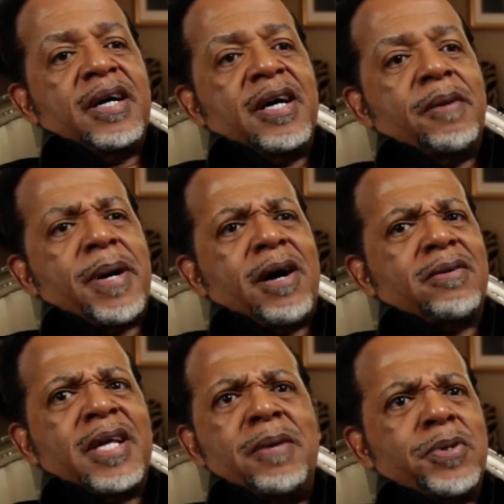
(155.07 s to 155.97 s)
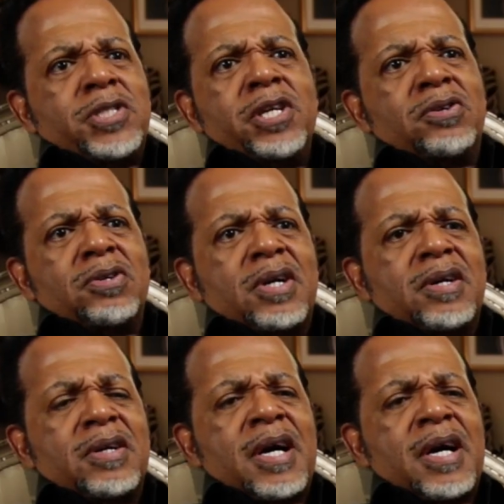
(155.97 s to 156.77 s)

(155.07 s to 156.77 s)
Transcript: about a particular